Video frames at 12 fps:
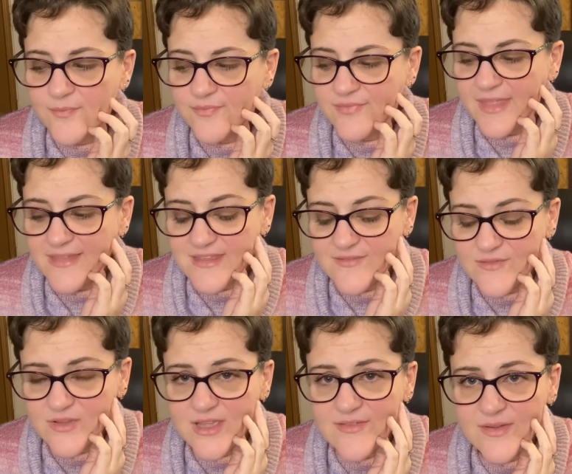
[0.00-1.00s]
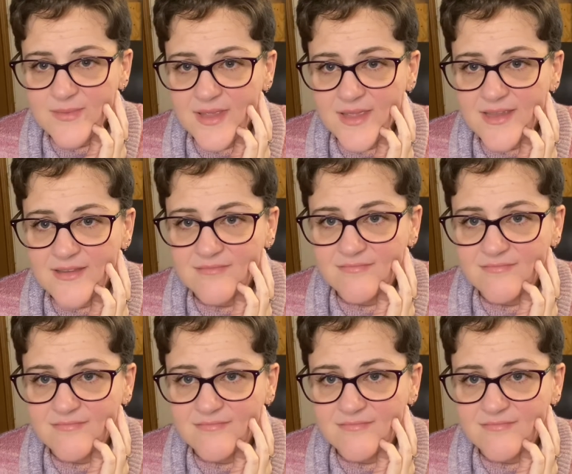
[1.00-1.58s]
That's it for life update.